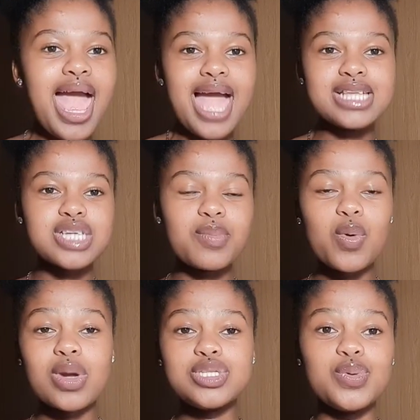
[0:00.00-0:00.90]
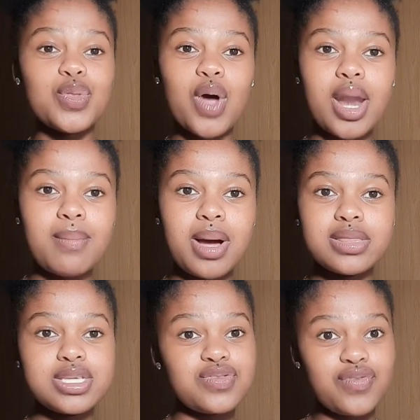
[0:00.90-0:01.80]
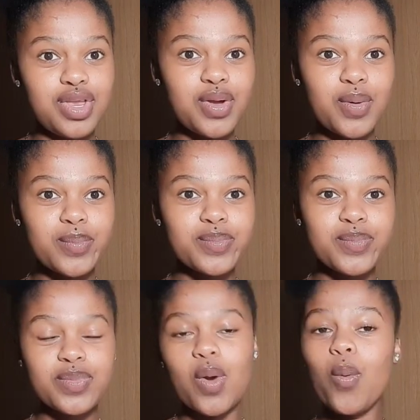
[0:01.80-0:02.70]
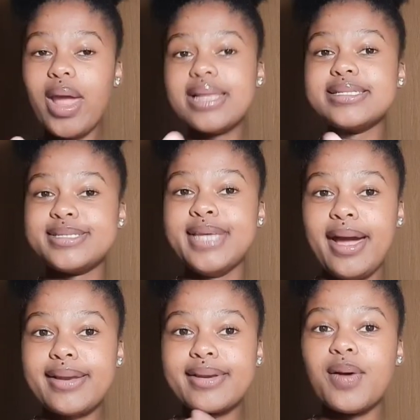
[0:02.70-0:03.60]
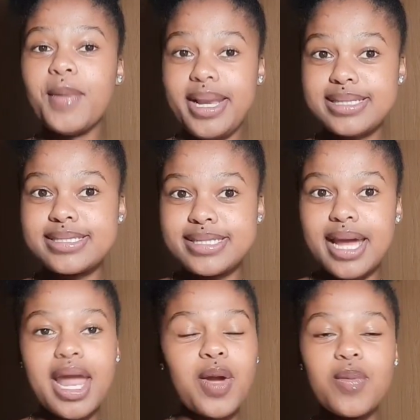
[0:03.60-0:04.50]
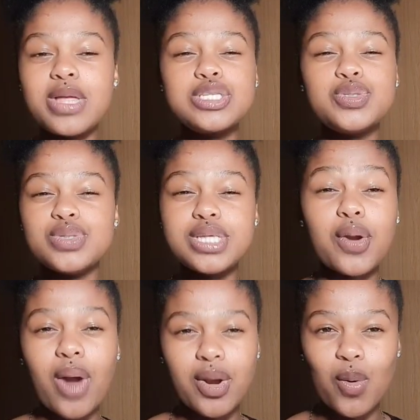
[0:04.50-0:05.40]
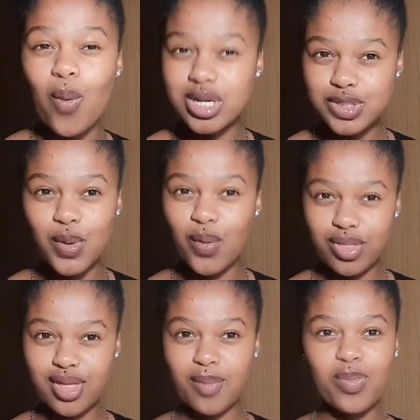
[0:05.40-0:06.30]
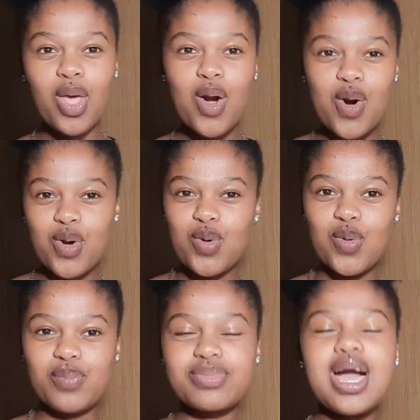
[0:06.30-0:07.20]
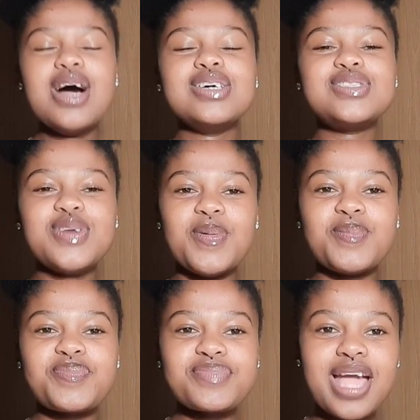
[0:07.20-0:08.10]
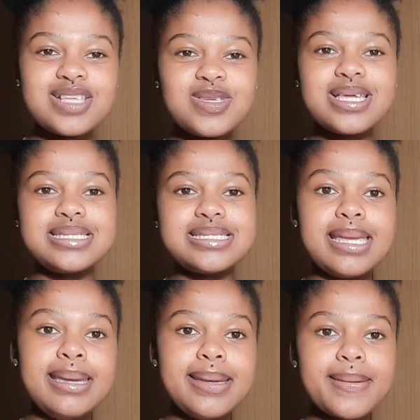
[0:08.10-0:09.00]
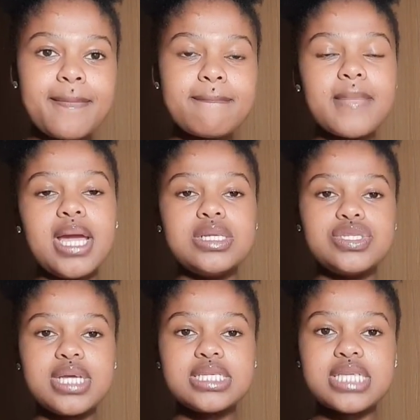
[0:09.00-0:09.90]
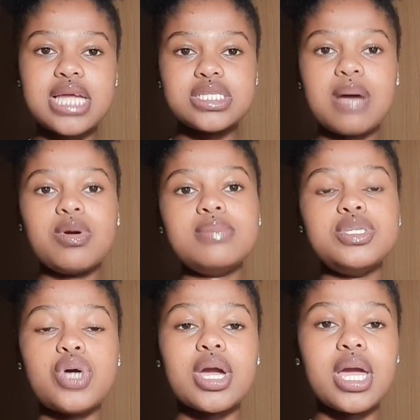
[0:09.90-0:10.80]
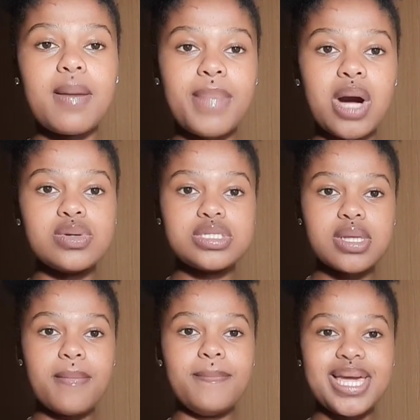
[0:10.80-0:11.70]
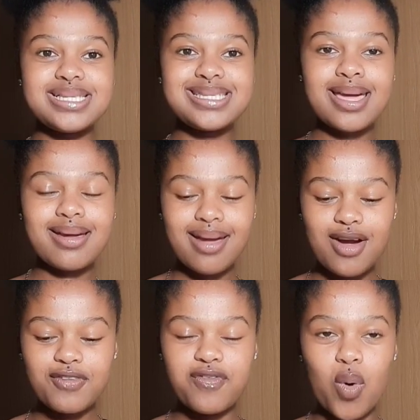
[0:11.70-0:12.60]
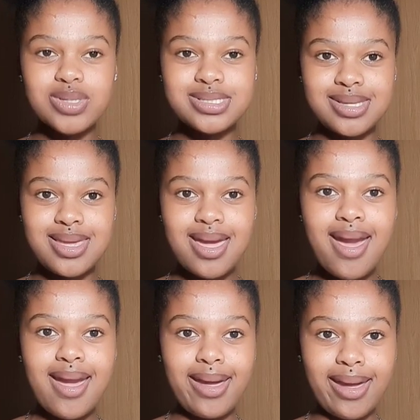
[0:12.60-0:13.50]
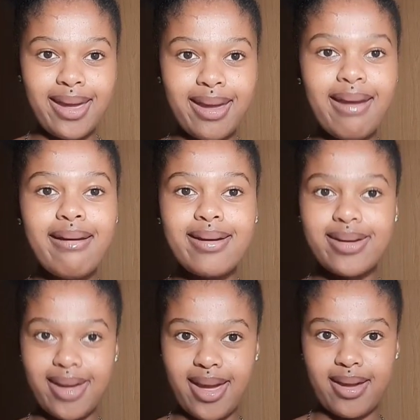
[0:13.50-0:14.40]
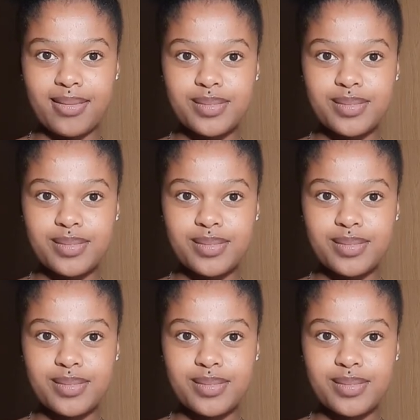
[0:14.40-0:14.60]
and tell me what you thought about this video when it's done. I hope that you stick around and watch the whole thing. Cool. So as you can see in today's title, I'm going to be talking about basic 4C hair care.